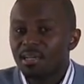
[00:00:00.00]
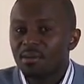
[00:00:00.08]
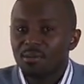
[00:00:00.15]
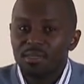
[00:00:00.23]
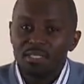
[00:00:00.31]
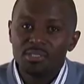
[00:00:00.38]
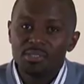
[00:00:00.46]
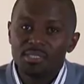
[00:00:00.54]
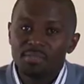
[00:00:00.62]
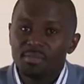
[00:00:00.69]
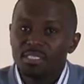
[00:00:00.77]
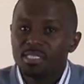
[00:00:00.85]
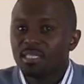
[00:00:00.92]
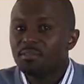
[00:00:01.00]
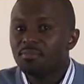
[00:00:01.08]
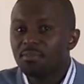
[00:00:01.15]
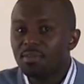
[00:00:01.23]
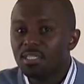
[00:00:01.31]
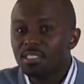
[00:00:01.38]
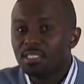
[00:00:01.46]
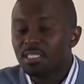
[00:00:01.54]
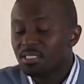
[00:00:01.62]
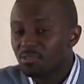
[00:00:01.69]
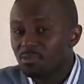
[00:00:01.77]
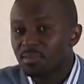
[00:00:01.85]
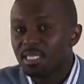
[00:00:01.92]
conditions. If it's at the fridge, it
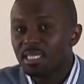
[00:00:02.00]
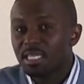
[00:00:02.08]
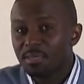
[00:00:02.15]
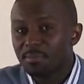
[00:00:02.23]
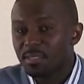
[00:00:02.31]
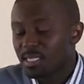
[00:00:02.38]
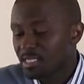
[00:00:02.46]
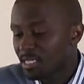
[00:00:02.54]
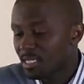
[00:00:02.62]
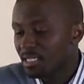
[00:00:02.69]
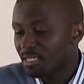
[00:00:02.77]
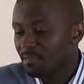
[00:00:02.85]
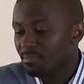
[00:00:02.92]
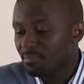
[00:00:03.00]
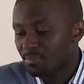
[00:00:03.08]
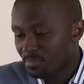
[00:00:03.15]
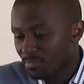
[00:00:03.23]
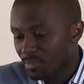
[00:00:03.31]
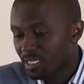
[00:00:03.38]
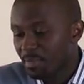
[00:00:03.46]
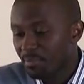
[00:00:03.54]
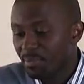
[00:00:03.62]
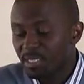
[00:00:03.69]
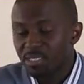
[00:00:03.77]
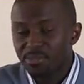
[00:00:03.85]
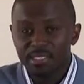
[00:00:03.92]
needs to be kept at a certain
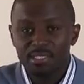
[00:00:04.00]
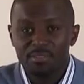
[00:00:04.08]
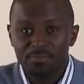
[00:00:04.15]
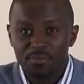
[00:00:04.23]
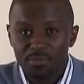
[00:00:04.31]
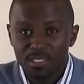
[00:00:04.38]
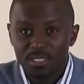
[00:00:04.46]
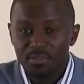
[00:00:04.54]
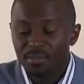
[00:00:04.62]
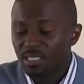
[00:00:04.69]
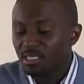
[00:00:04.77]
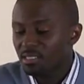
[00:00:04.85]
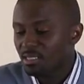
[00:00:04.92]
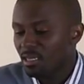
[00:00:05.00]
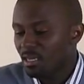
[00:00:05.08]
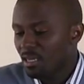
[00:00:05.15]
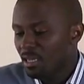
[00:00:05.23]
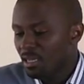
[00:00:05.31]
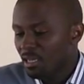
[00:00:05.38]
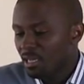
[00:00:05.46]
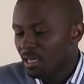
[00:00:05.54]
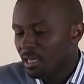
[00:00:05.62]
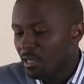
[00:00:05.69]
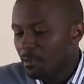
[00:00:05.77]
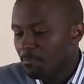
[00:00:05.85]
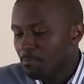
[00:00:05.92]
temperature, whether it's 4 degrees.
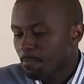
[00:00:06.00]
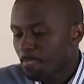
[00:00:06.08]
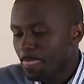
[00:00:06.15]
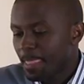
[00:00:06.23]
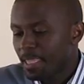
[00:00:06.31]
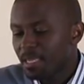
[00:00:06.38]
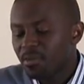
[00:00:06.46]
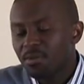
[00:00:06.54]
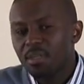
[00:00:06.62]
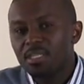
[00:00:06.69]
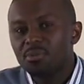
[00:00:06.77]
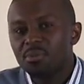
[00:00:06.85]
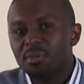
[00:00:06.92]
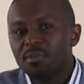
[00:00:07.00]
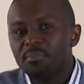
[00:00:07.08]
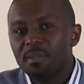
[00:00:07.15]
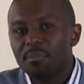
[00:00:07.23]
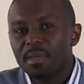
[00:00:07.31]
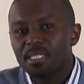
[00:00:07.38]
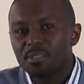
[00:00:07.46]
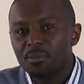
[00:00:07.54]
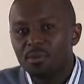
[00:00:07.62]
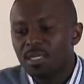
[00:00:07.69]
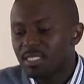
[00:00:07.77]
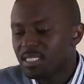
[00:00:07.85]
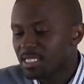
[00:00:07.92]
And then you need to implement
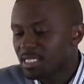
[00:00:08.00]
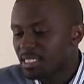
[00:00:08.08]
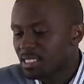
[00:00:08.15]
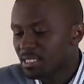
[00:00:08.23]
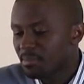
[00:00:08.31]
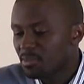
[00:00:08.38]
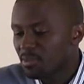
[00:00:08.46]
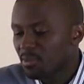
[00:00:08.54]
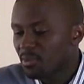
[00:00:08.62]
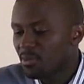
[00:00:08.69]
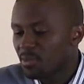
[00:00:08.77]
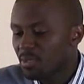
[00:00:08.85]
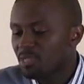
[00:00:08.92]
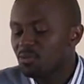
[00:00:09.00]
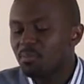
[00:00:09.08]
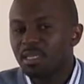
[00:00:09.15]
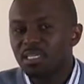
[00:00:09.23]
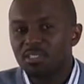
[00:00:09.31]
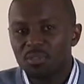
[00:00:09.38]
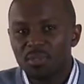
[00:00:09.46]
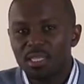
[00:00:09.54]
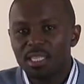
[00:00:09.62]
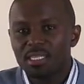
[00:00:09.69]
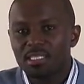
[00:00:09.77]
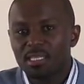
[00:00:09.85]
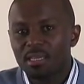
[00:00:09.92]
quality systems. So you need to make sure
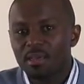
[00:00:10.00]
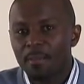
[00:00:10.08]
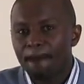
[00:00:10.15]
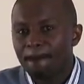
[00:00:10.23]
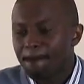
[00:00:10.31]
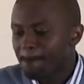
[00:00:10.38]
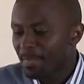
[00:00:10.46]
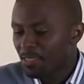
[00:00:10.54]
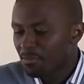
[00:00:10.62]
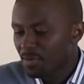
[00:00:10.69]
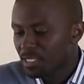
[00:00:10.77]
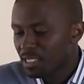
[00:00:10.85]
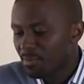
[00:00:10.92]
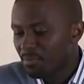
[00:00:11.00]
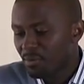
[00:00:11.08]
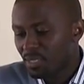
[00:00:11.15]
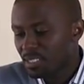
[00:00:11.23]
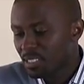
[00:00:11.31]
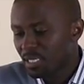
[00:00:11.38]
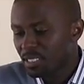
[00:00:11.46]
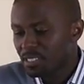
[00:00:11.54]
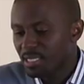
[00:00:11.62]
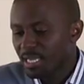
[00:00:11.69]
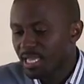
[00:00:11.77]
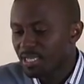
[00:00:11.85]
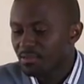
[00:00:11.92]
that, for example, as in
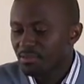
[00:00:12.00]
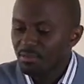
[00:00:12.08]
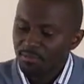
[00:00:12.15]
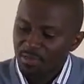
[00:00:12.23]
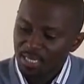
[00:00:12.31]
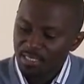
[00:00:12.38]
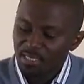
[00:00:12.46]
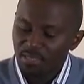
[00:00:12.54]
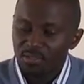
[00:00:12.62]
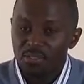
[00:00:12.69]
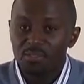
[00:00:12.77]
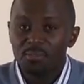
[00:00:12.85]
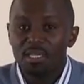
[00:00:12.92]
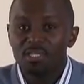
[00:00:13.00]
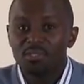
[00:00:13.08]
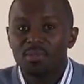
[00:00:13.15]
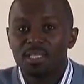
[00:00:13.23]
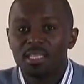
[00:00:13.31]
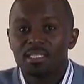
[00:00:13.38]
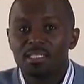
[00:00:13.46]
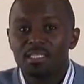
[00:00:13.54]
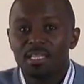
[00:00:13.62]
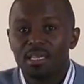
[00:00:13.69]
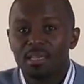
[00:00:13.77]
the case of the vaccine, you need to make sure that